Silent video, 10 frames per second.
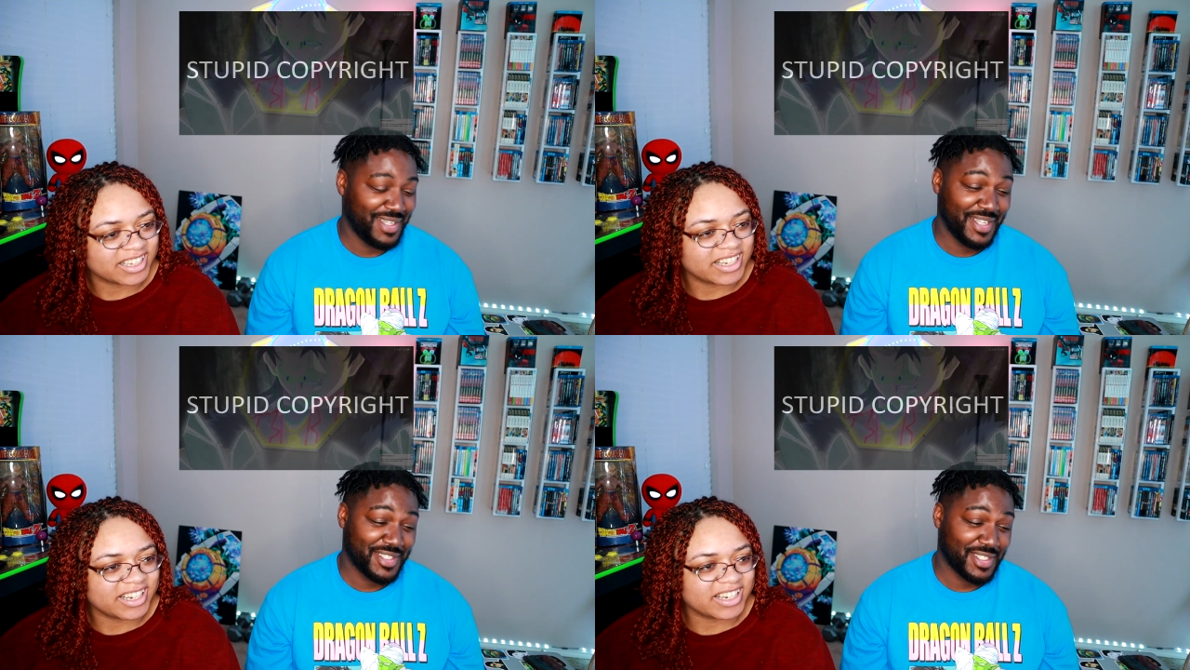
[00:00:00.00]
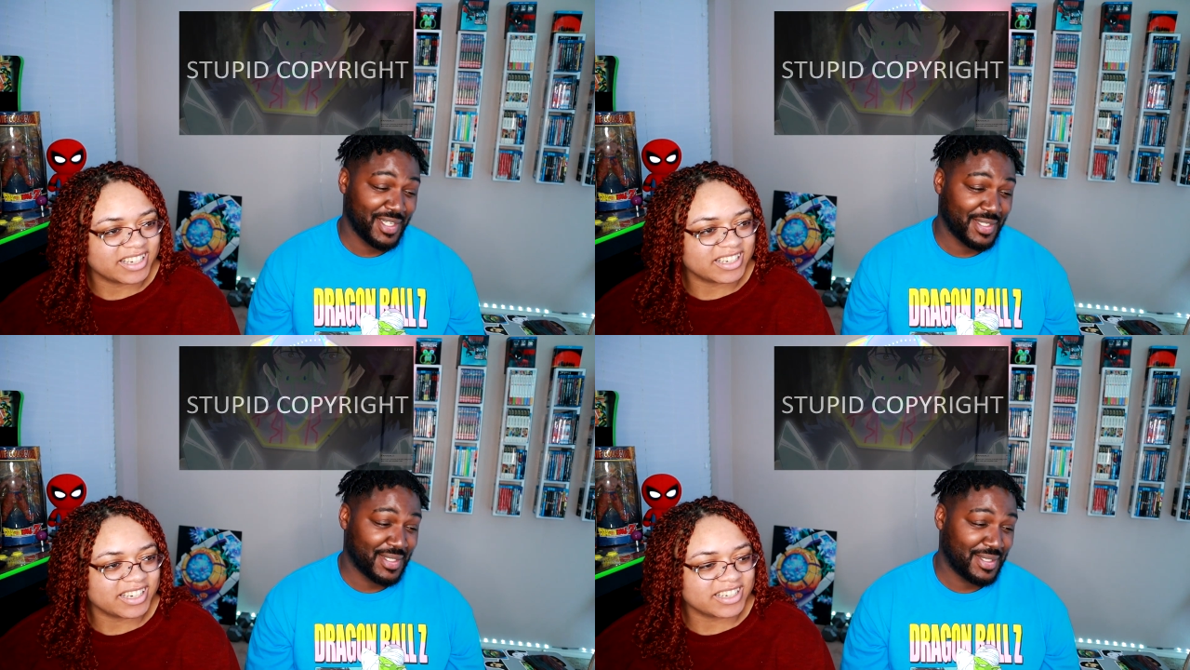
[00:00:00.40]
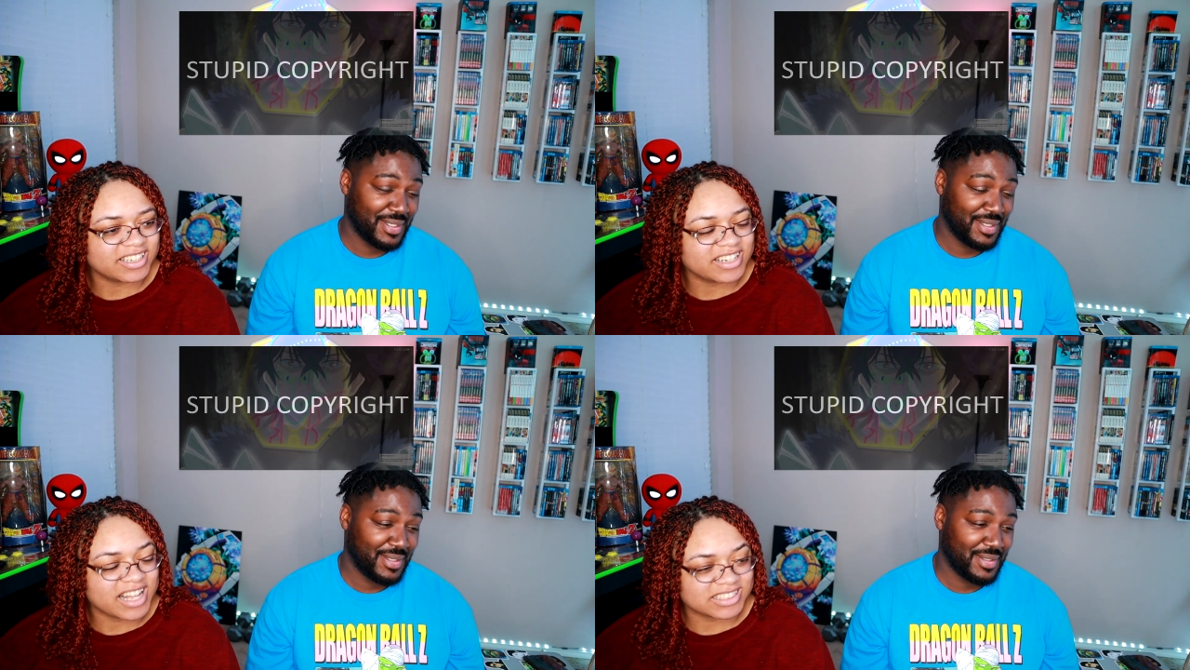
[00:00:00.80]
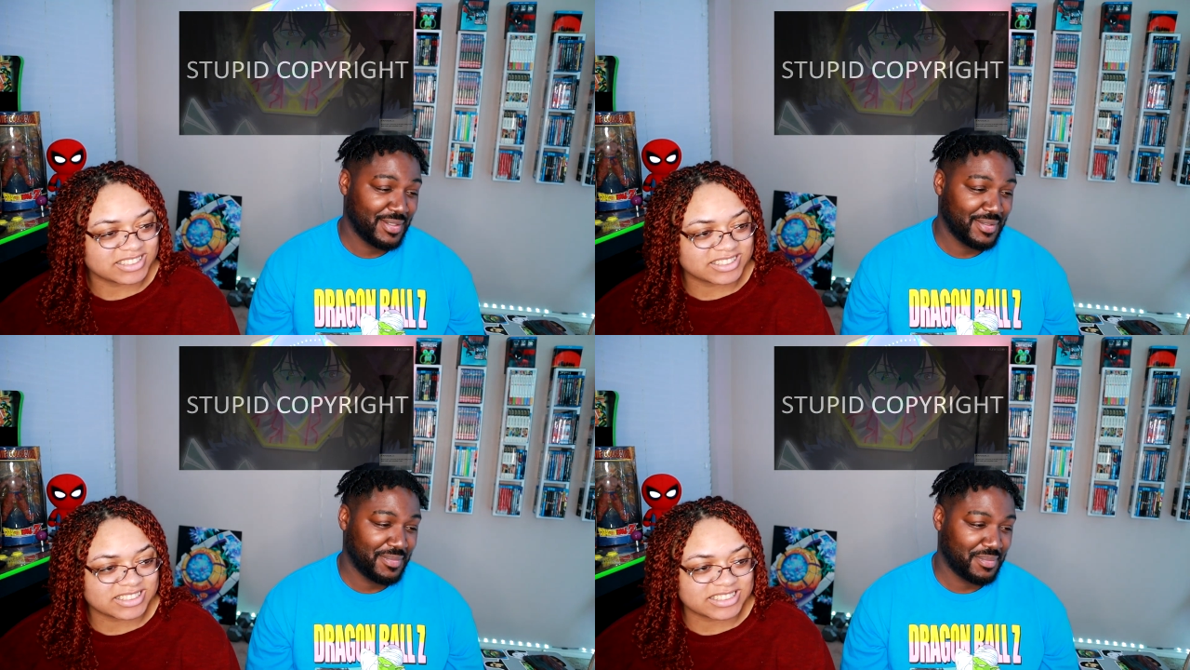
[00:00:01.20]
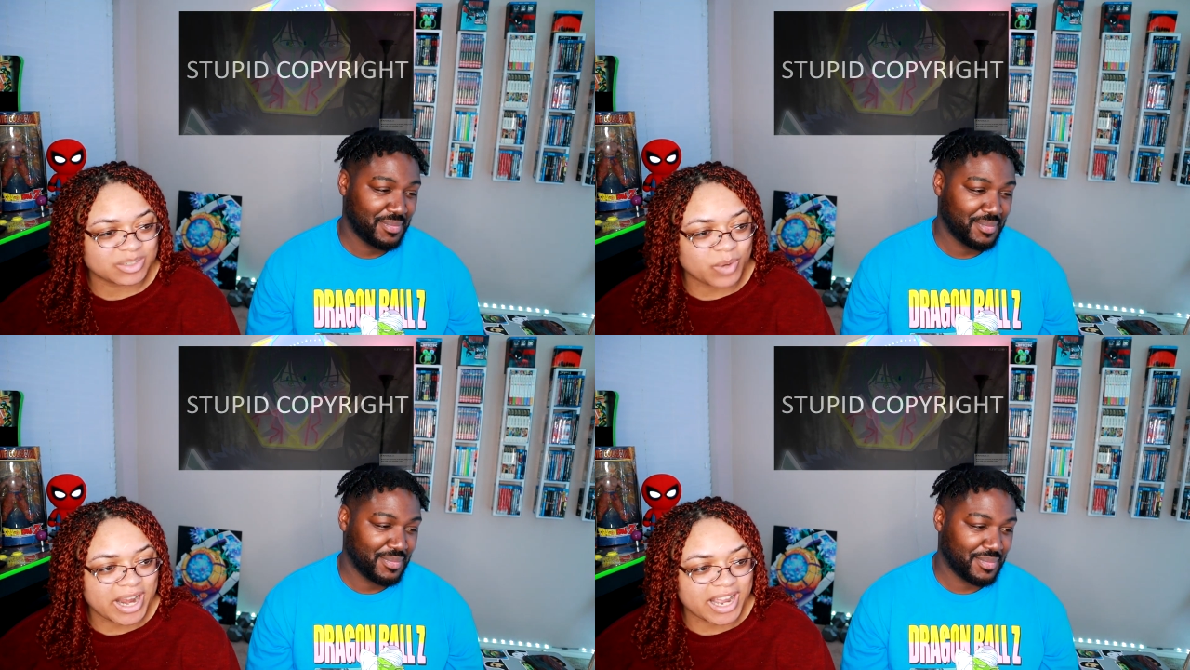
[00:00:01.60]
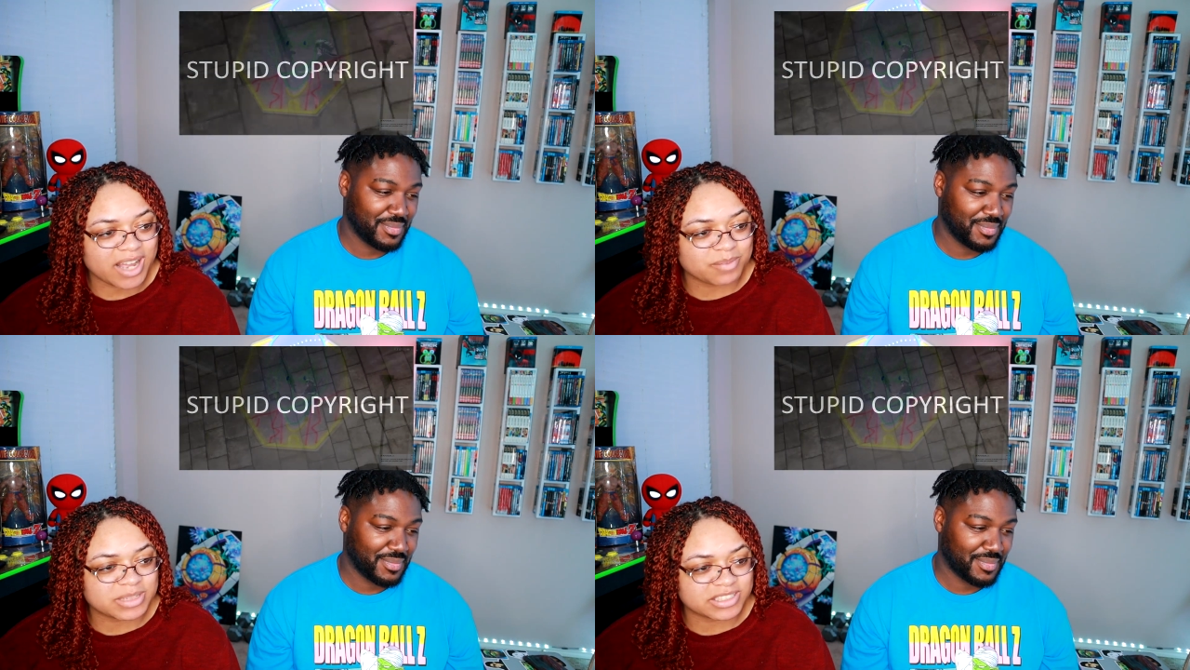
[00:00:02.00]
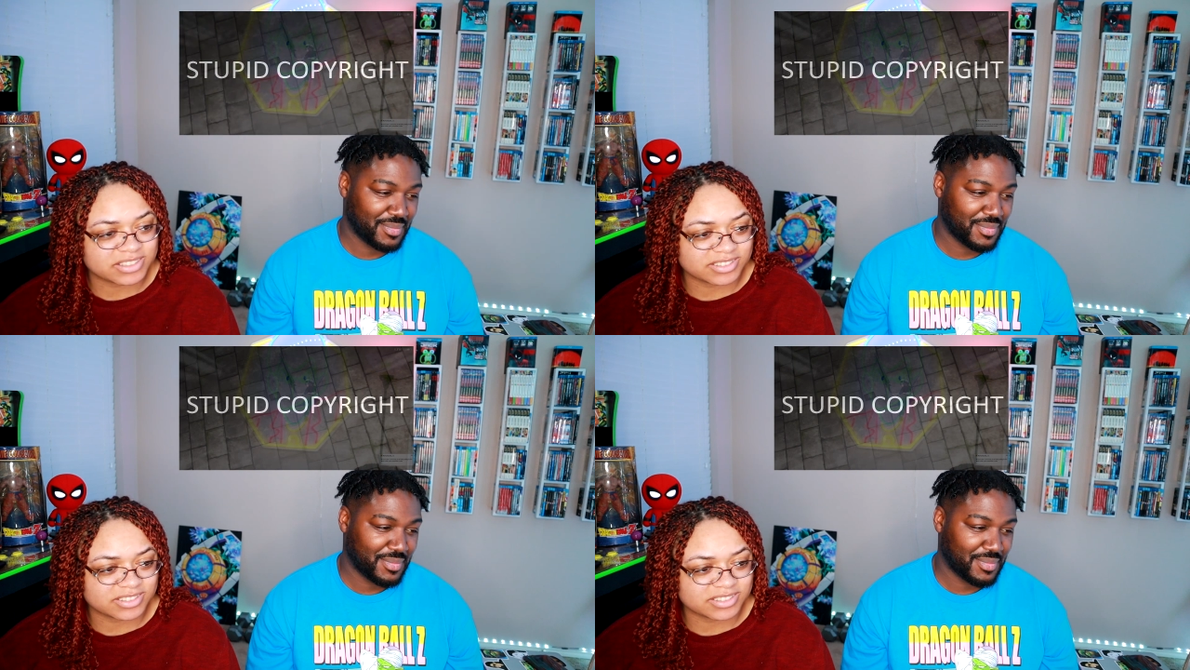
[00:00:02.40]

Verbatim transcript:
Speaker 1: That sucks. He done got stabbed.